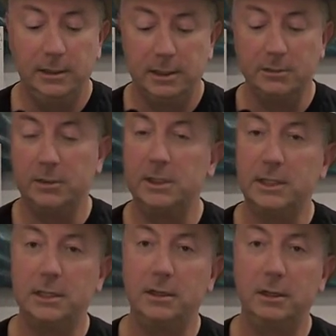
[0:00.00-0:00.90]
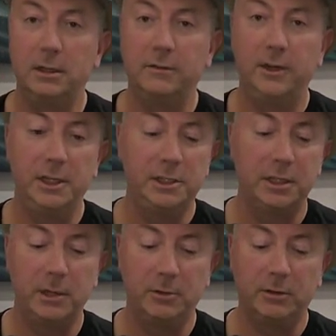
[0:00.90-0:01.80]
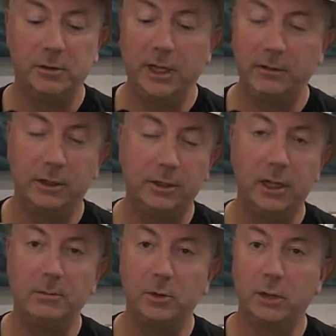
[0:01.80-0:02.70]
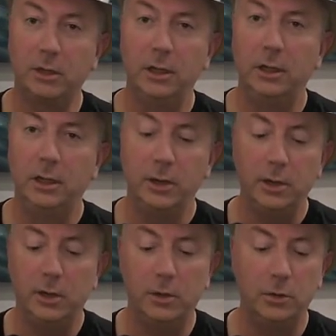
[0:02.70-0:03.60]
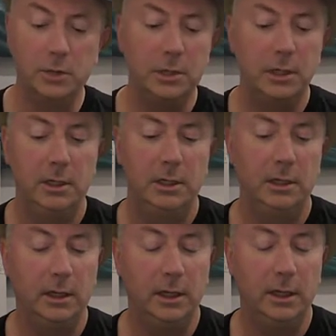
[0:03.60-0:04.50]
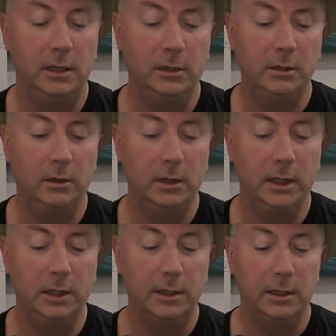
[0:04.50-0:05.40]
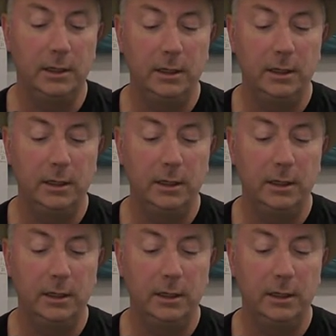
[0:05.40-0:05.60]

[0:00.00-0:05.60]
This one just has a longer finish, a lot more flavor, a lot more nose uh, going in.